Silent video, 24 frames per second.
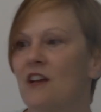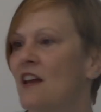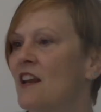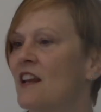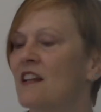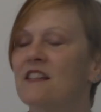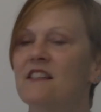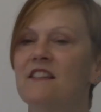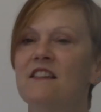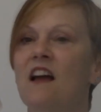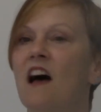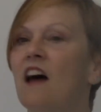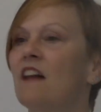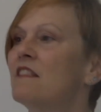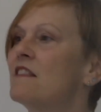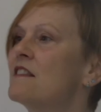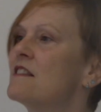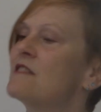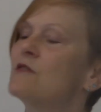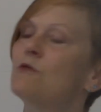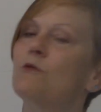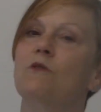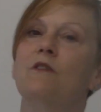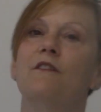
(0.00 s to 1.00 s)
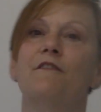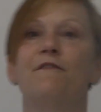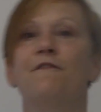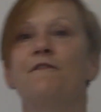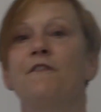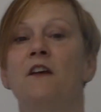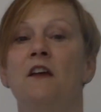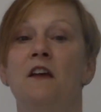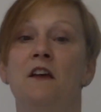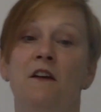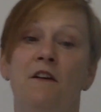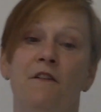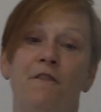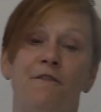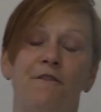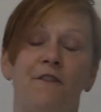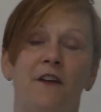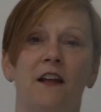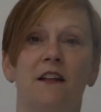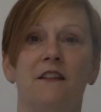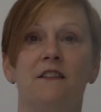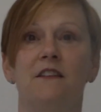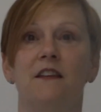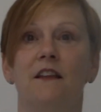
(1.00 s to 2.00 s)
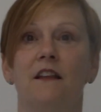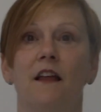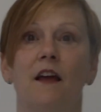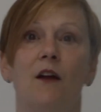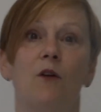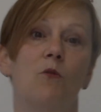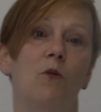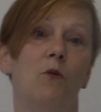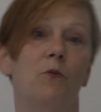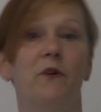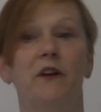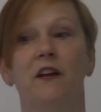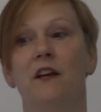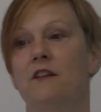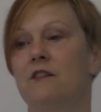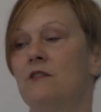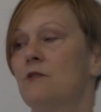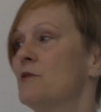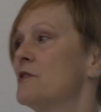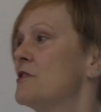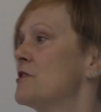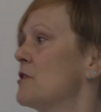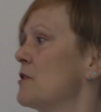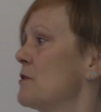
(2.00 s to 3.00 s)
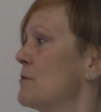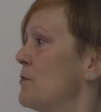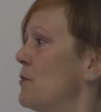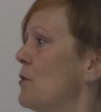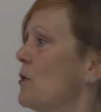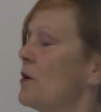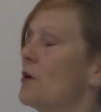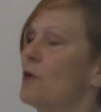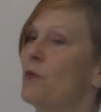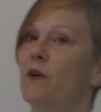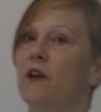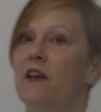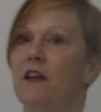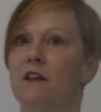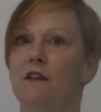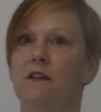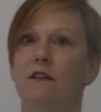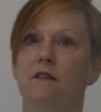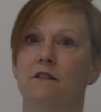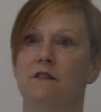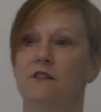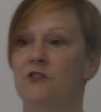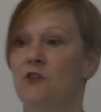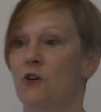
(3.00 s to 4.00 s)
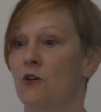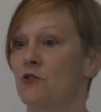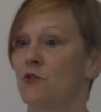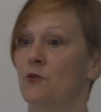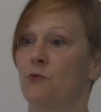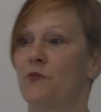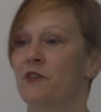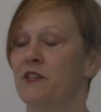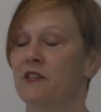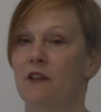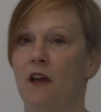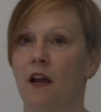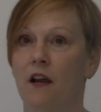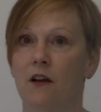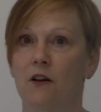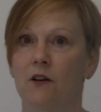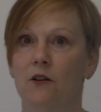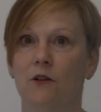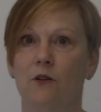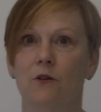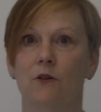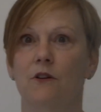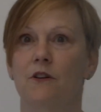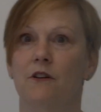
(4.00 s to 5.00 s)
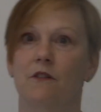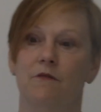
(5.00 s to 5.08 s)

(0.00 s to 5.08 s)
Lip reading: And it's not this sort of fancy, like when we get to a certain point we can start to recycle or